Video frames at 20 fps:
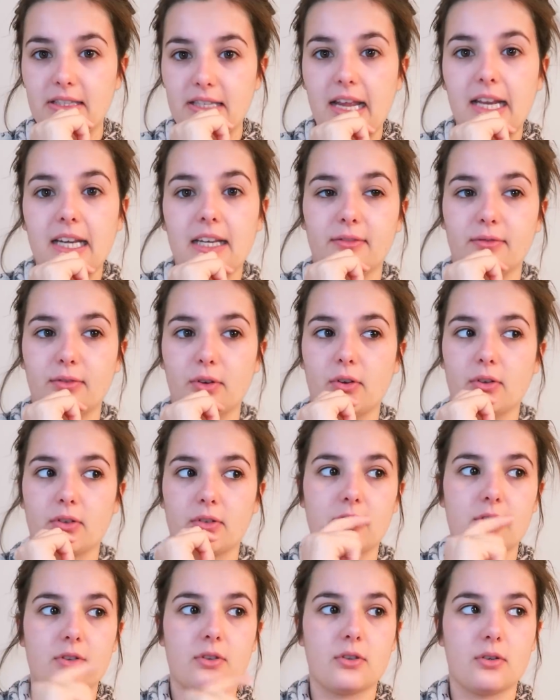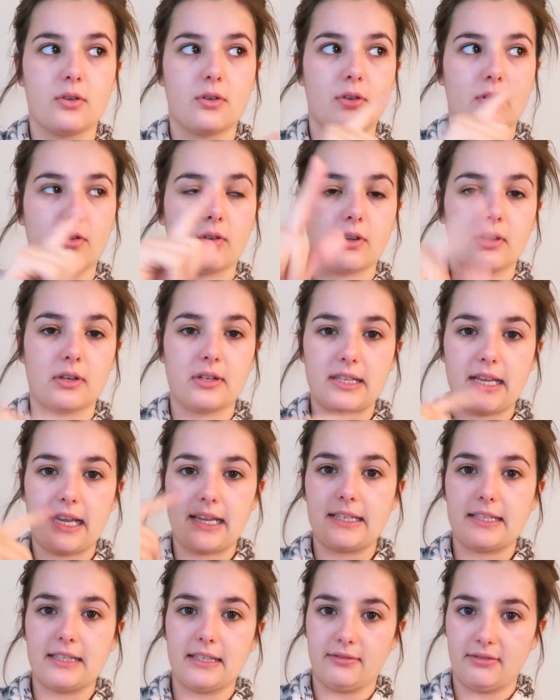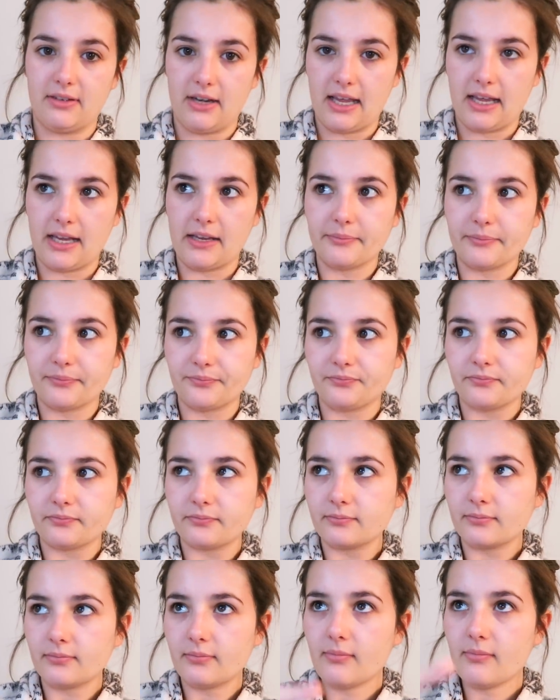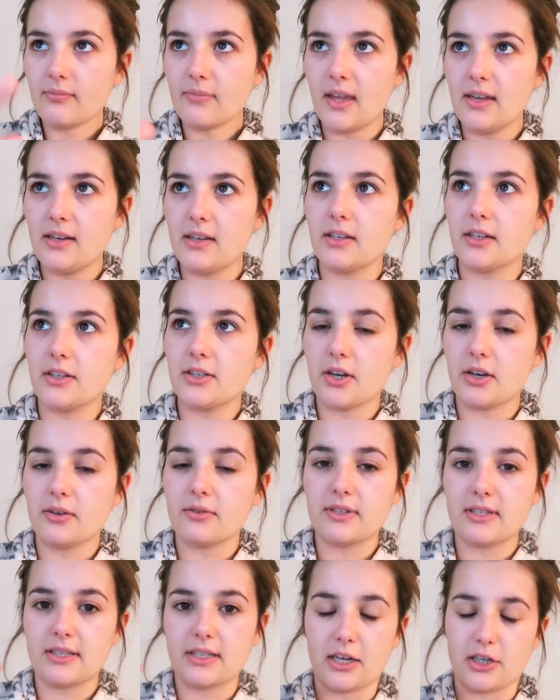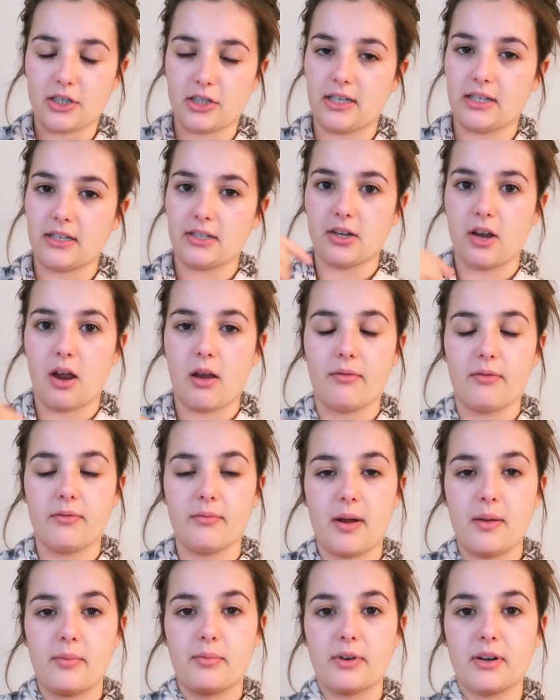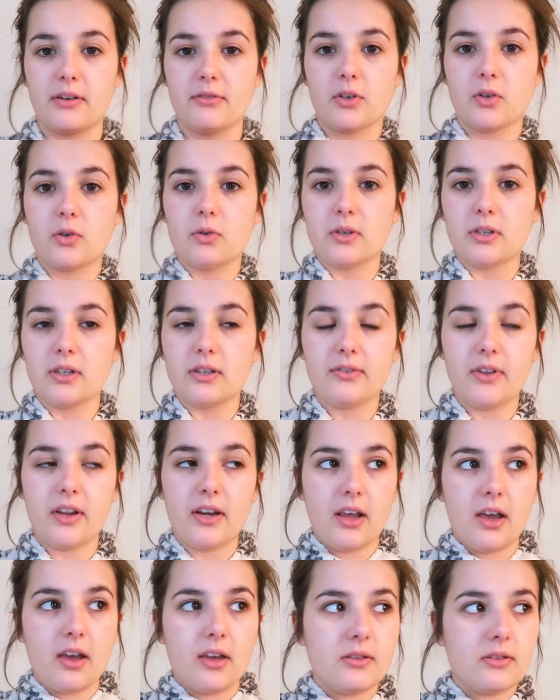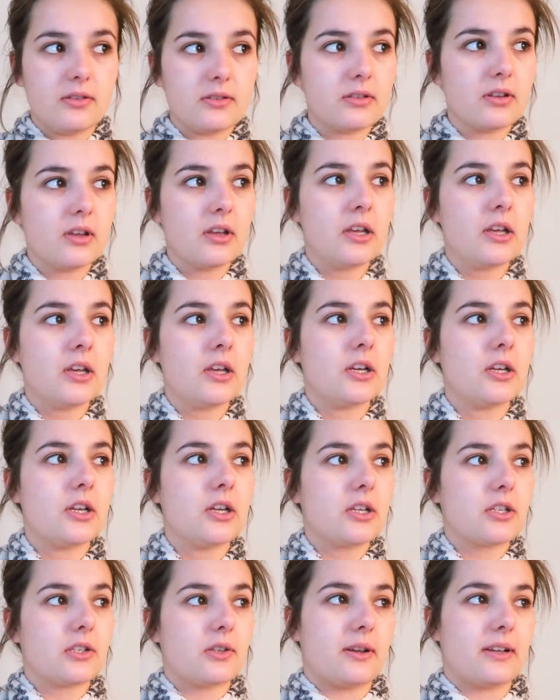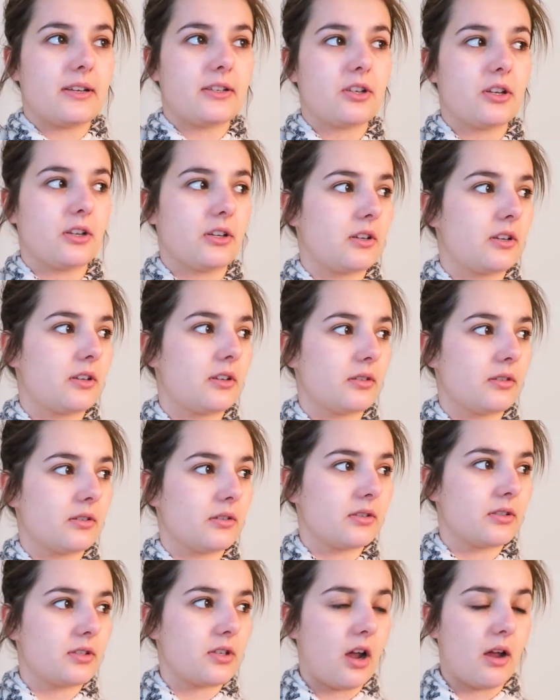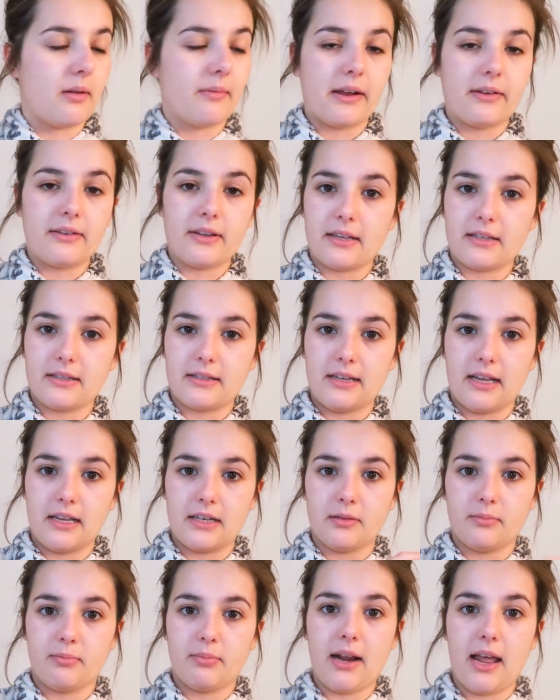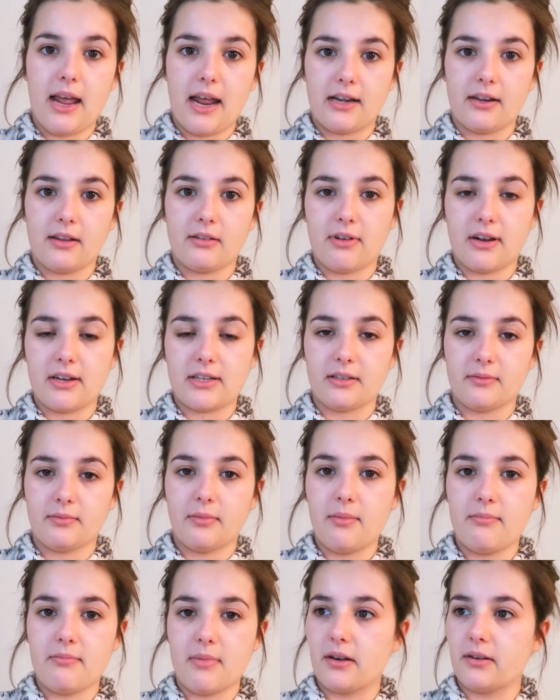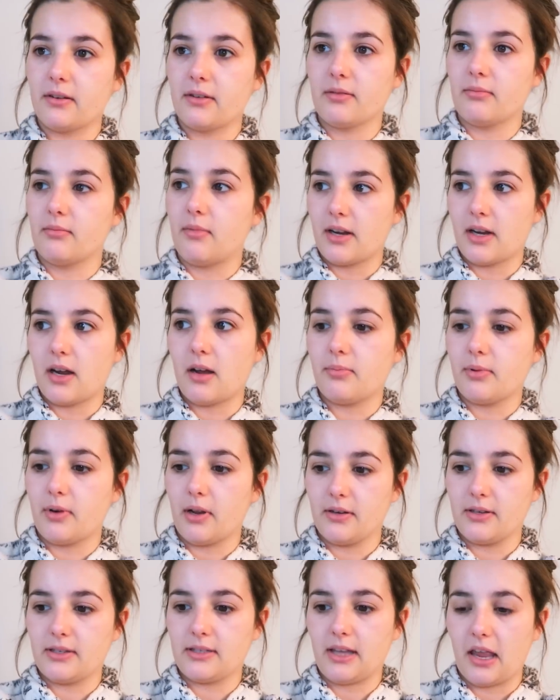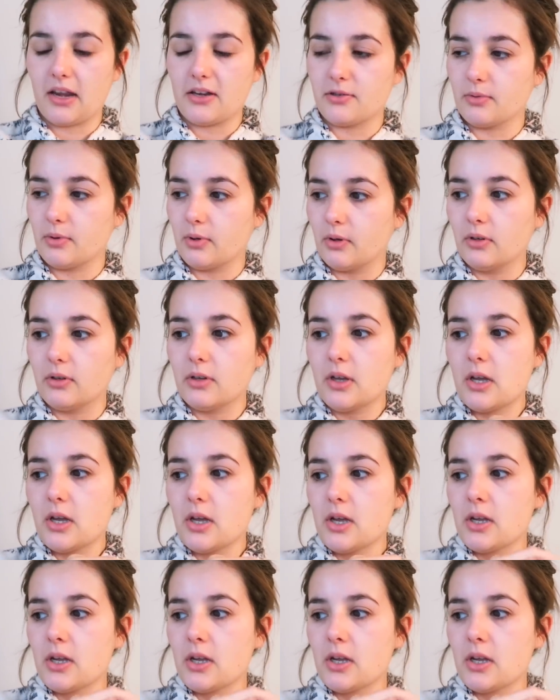daily vlogs consecutively and then I don't schedule in time for my pre-recorded videos. So I took time out yesterday to plan the rest of my month and my upload schedule